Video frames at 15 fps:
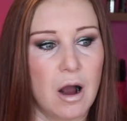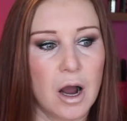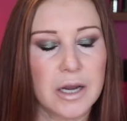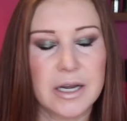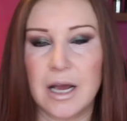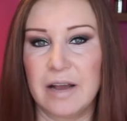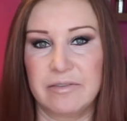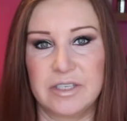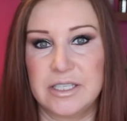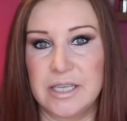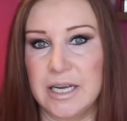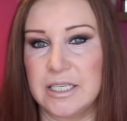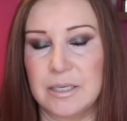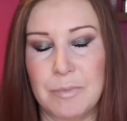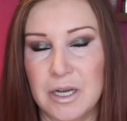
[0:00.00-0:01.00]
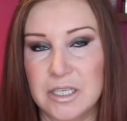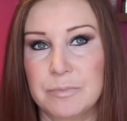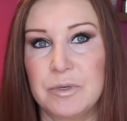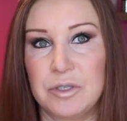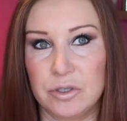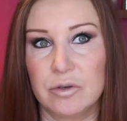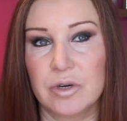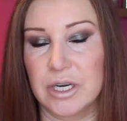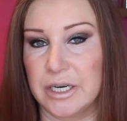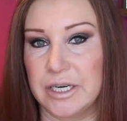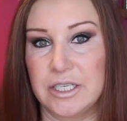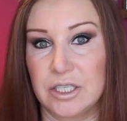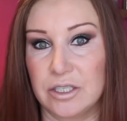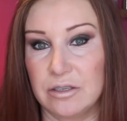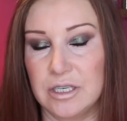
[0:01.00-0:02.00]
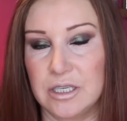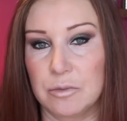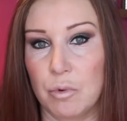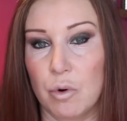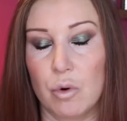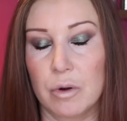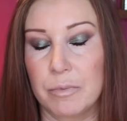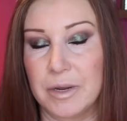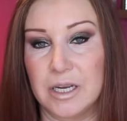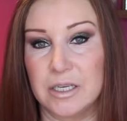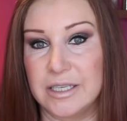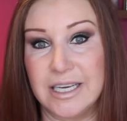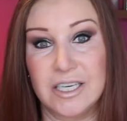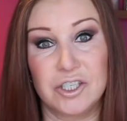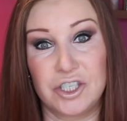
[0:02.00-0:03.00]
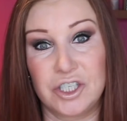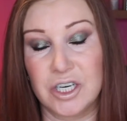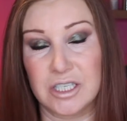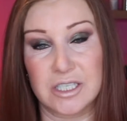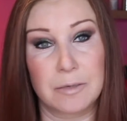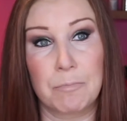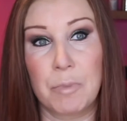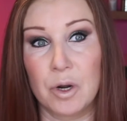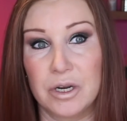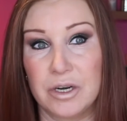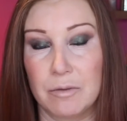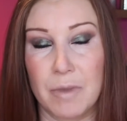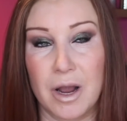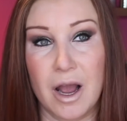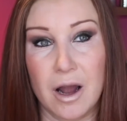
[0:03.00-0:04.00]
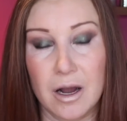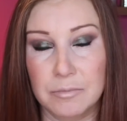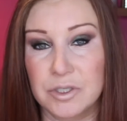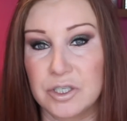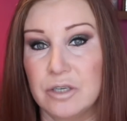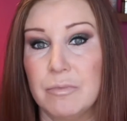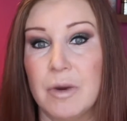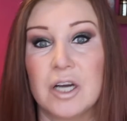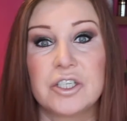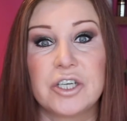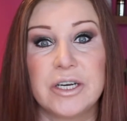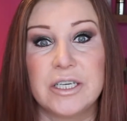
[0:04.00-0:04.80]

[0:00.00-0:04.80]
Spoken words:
I'd have to say to my husband, you're going to need to do this walk because it's just pulling on my arms too much,